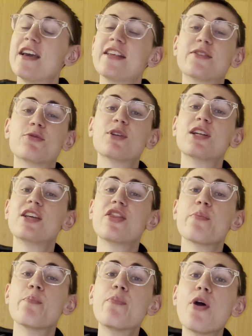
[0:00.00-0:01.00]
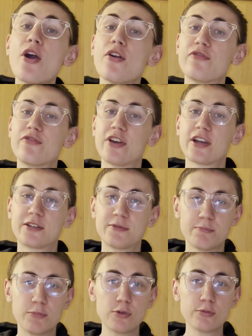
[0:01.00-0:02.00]
It's really the perfect
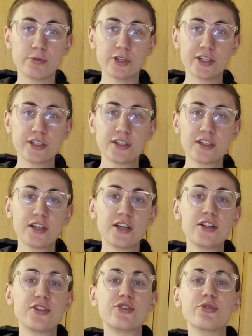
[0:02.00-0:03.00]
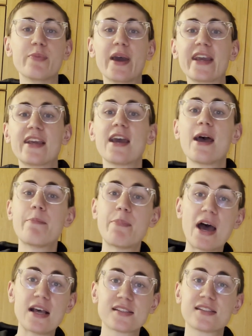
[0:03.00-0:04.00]
blueprint to make a
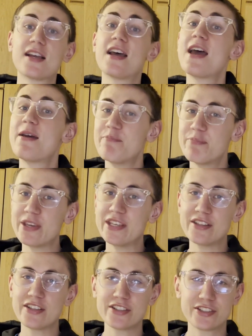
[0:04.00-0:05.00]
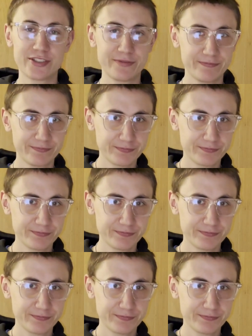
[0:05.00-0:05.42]
pasta and bean dish.